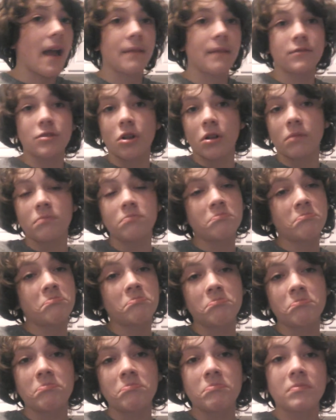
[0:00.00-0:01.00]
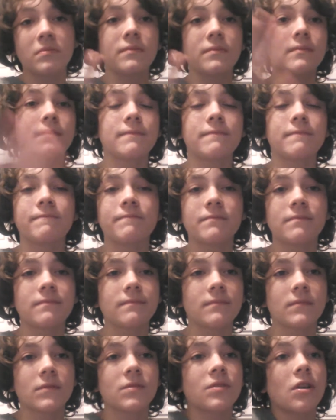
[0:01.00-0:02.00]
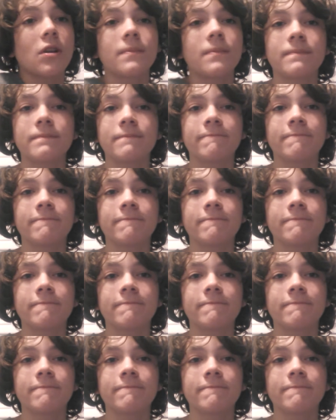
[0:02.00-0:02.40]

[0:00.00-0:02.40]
That's all. That's all.